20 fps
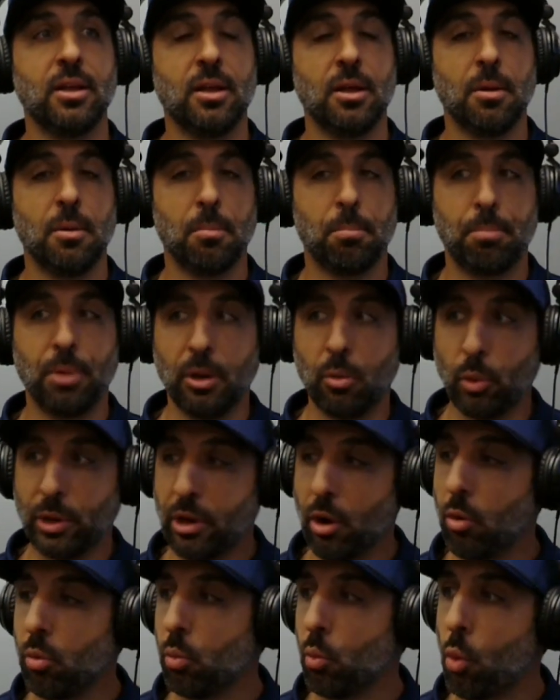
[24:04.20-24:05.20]
But we
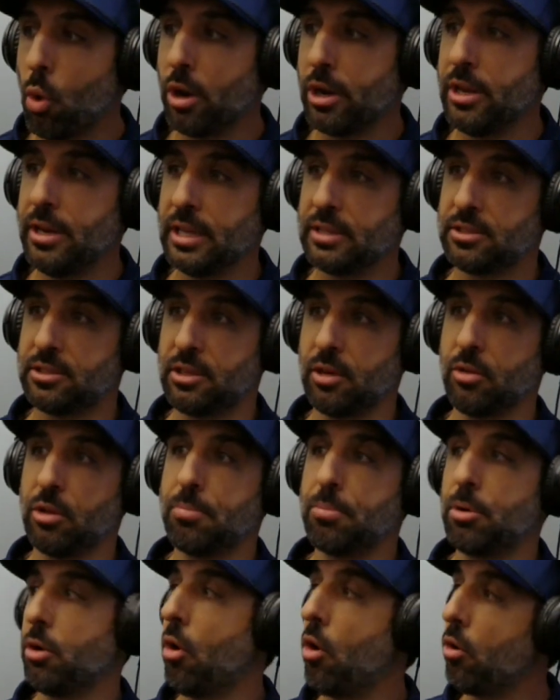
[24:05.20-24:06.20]
don't want to necessarily
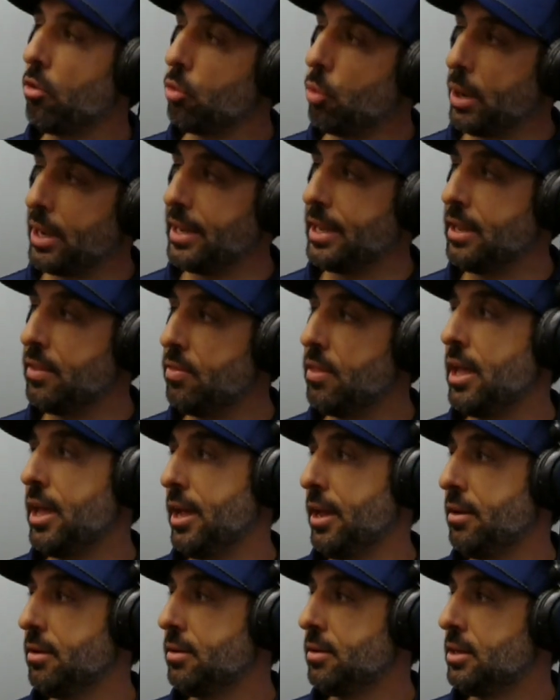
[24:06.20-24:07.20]
put all the weight in the
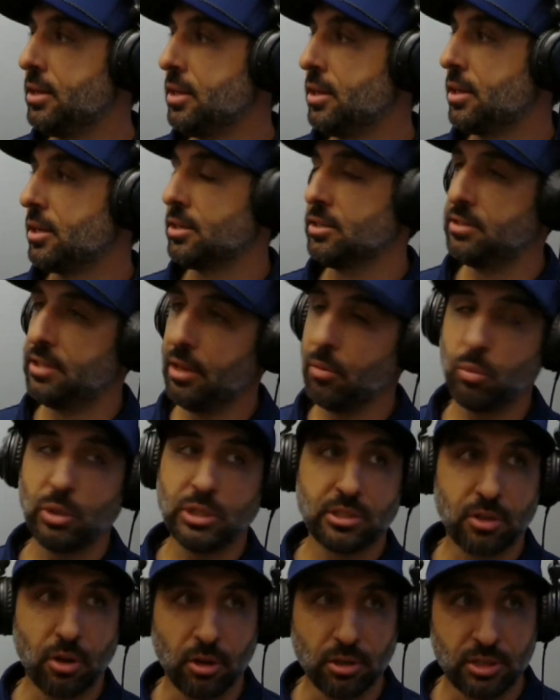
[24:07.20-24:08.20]
head, because then we
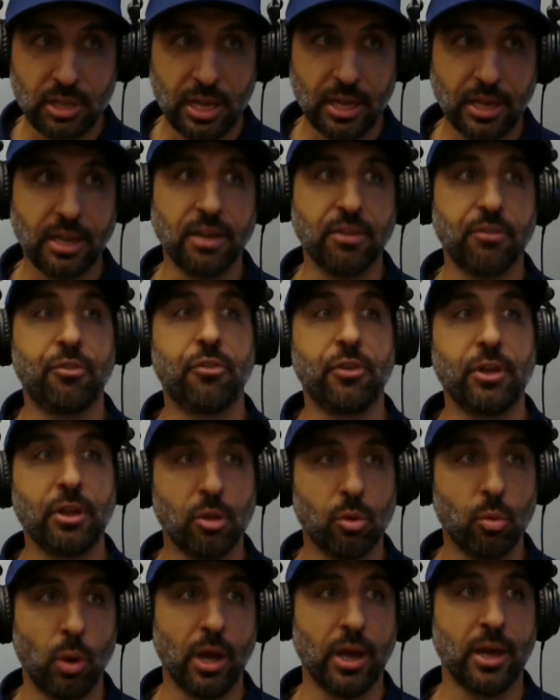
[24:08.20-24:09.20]
start taking feel
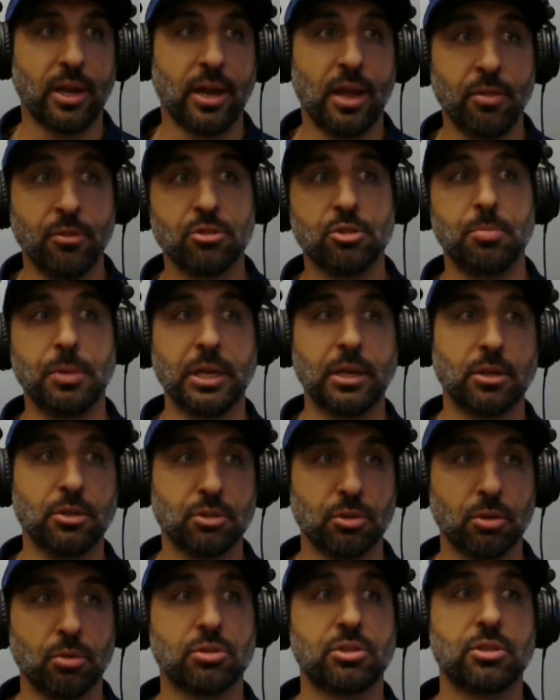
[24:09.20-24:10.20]
away and their speed
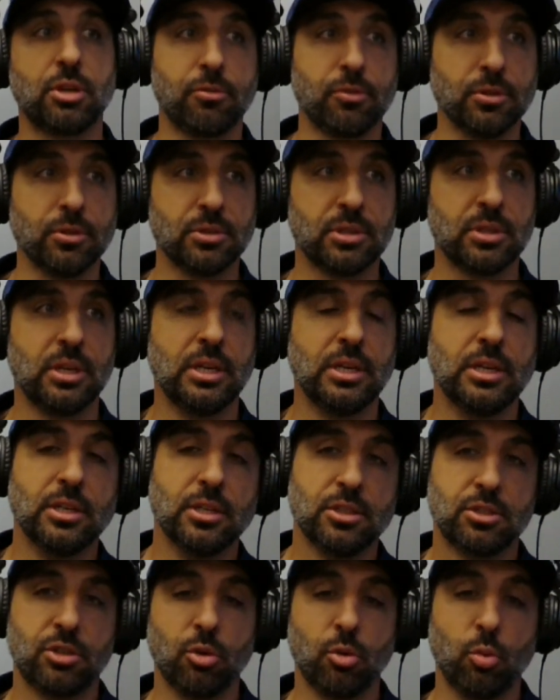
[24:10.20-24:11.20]
control suffers.
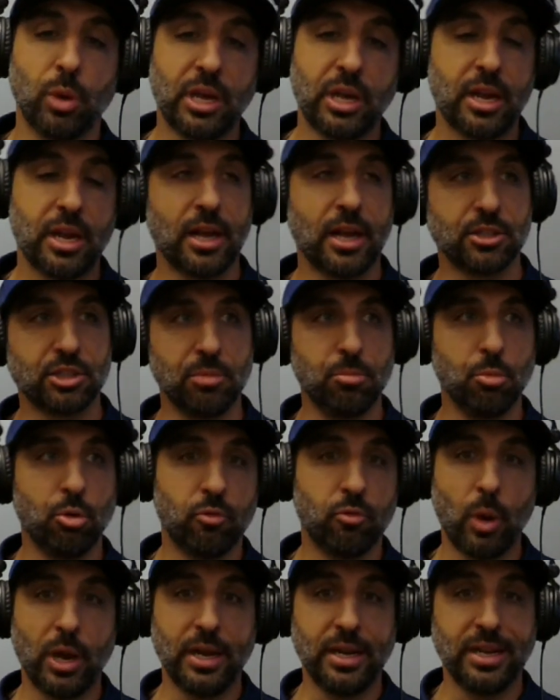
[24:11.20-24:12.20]
So we can actually move
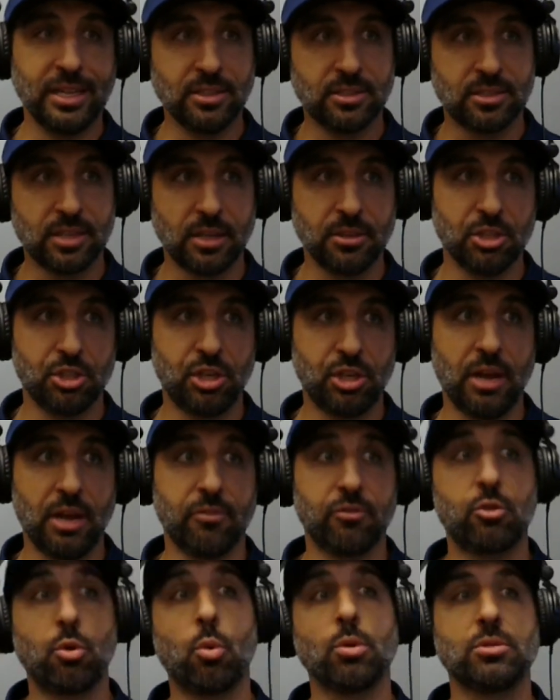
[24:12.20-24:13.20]
weight inside the shaft
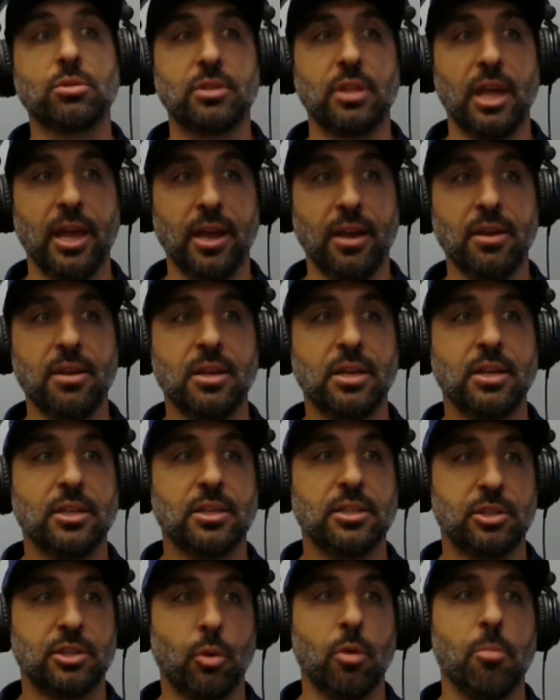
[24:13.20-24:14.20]
towards the head,
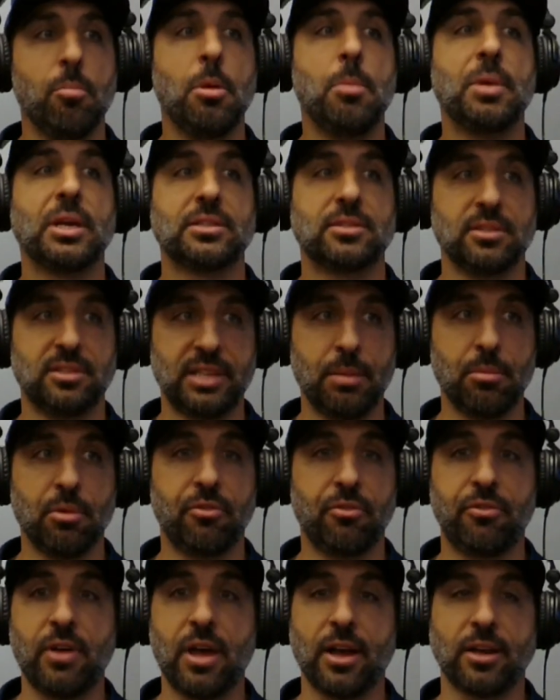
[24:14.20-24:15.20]
so it mimics the same
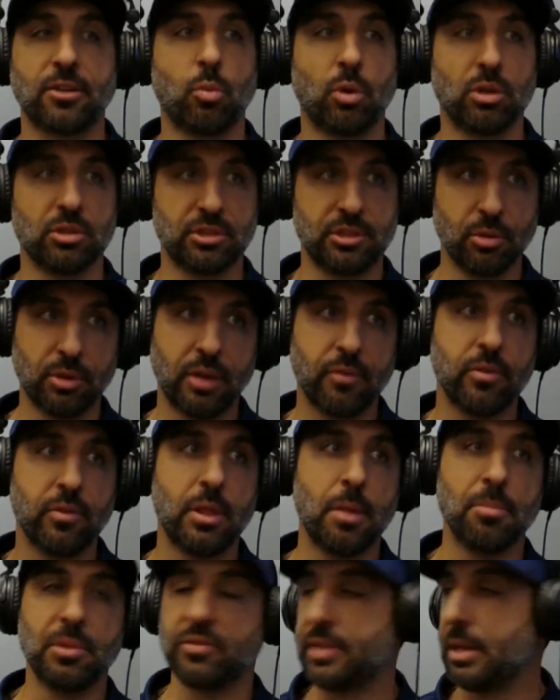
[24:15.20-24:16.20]
effect while still giving them
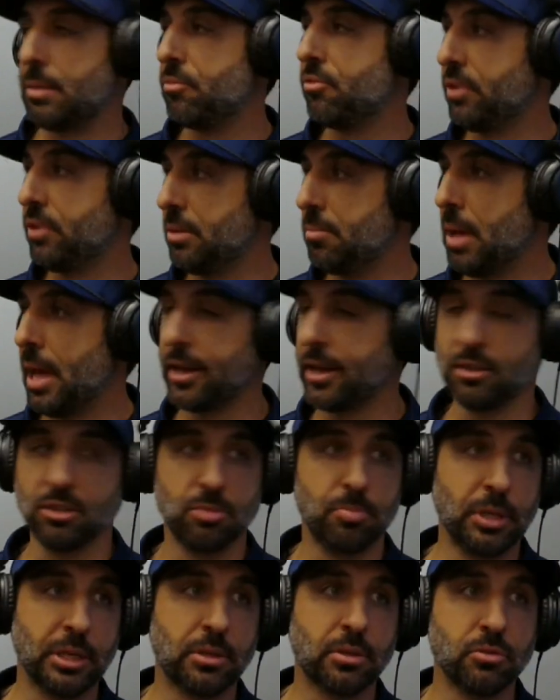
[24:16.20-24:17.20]
the same feedback and
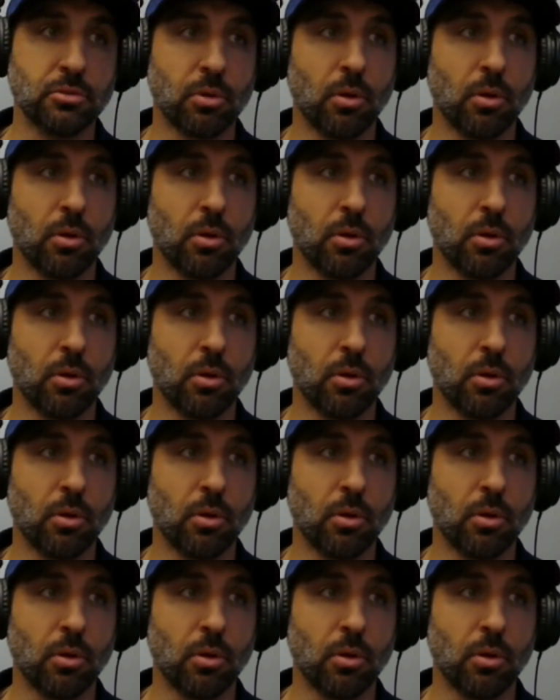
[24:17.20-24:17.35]
speed control.